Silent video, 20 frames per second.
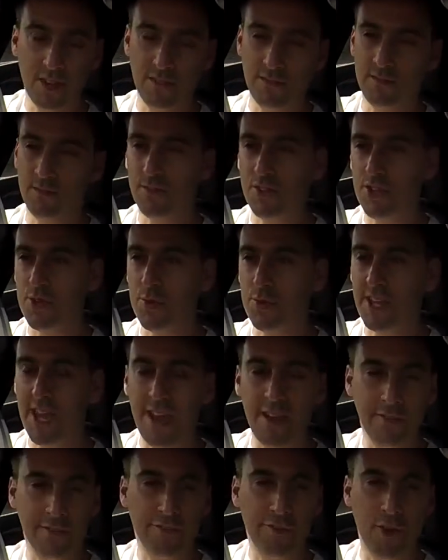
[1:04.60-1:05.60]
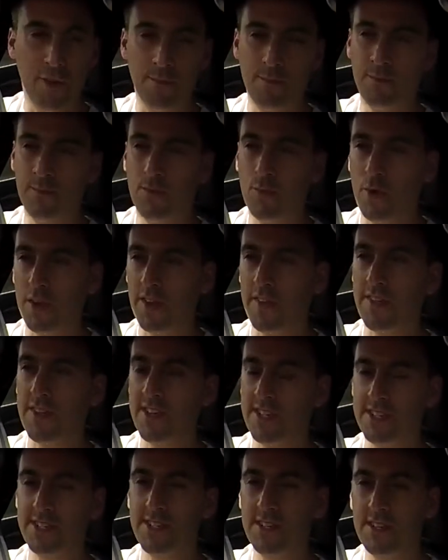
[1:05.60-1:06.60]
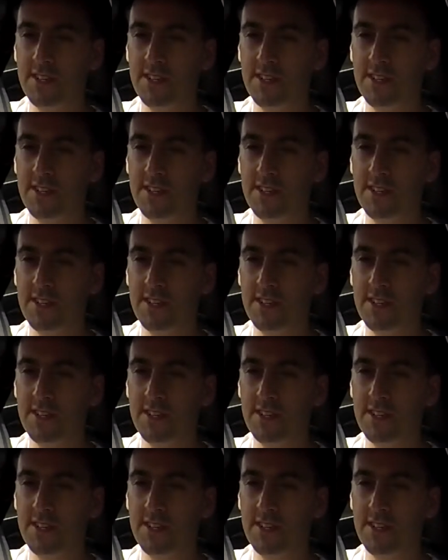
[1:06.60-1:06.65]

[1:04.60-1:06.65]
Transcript: that you'll get from one of these